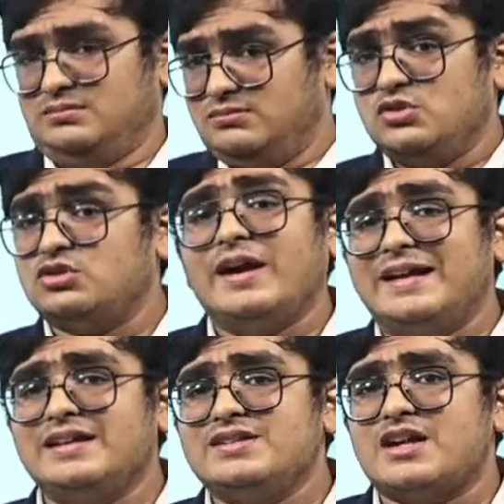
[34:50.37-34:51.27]
you saw
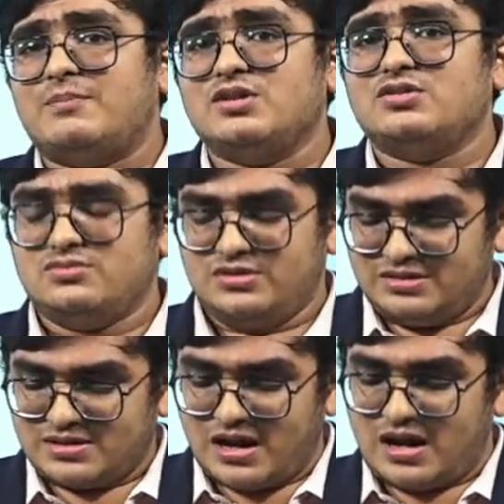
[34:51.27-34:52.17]
18 chapters, you
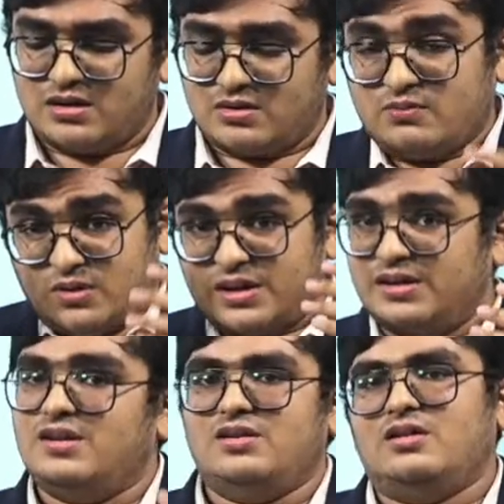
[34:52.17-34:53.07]
just can't work it
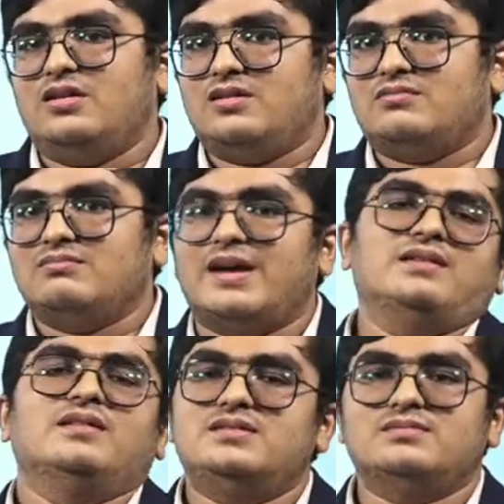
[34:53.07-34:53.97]
in your
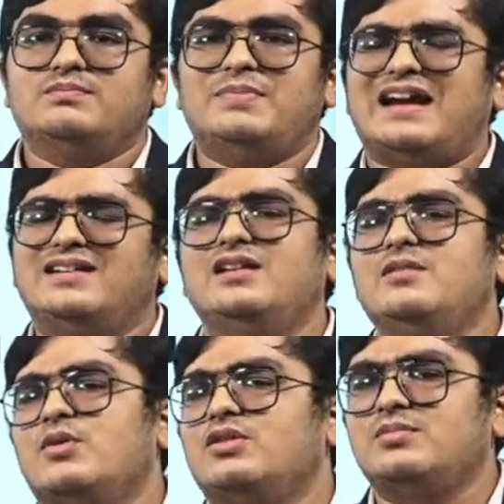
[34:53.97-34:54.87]
mind. It's practically
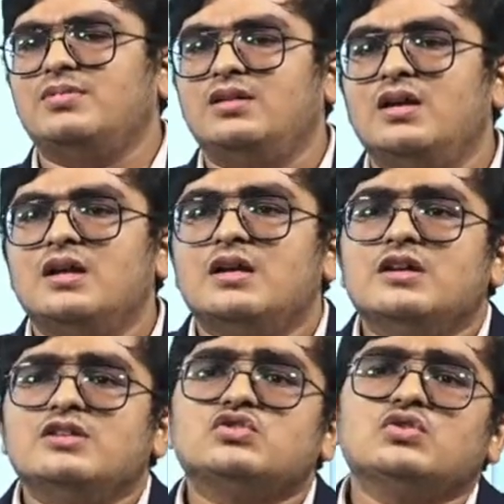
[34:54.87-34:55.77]
impossible.
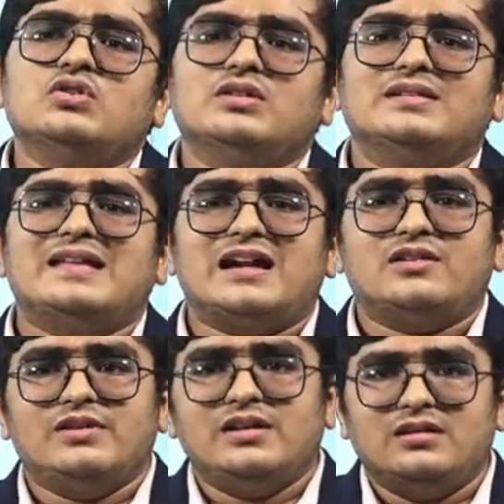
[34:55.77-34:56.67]
So that
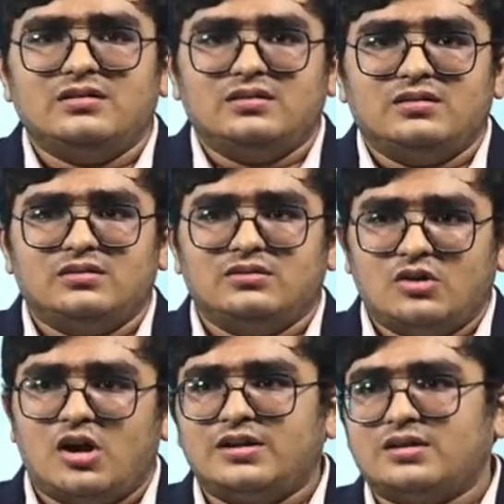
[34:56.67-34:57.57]
will
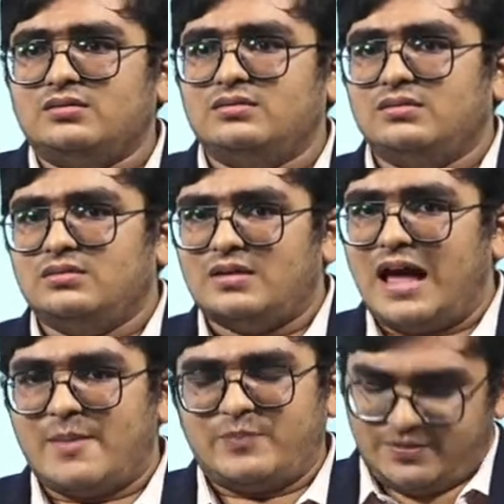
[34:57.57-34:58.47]
not
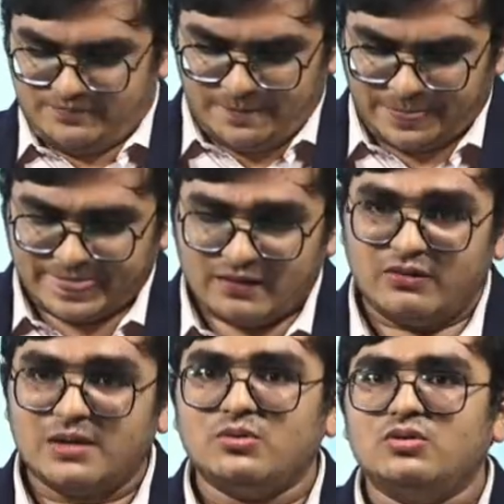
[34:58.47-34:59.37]
happen.
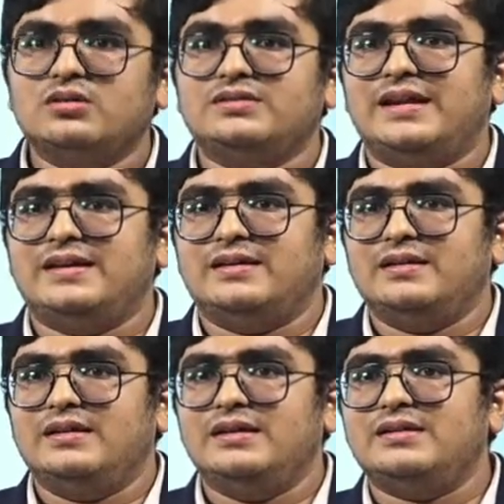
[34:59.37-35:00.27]
One more
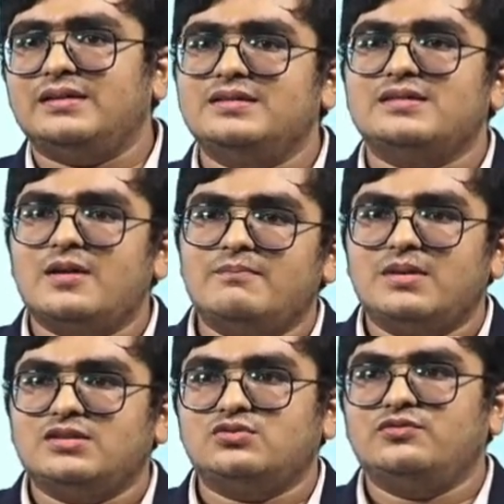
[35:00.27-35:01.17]
thing, it is a
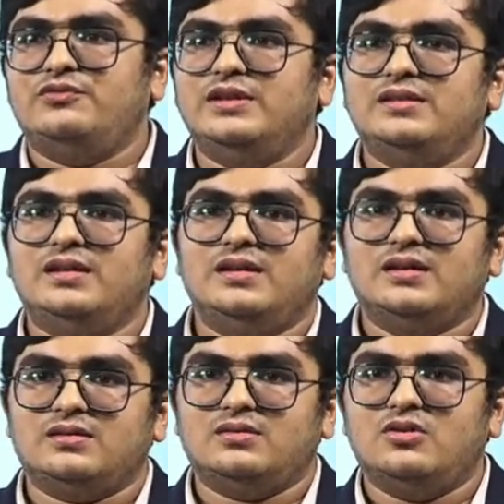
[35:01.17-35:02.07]
must to fill the
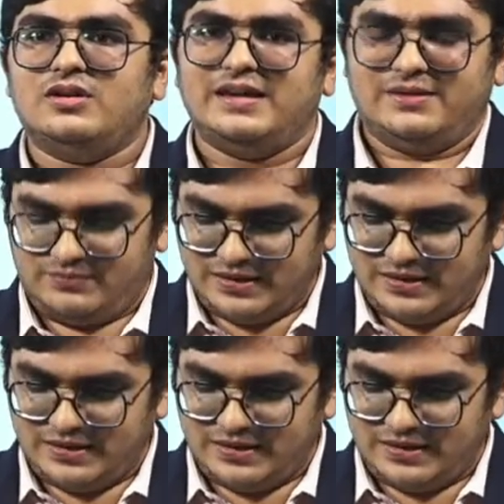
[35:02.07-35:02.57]
link. Okay,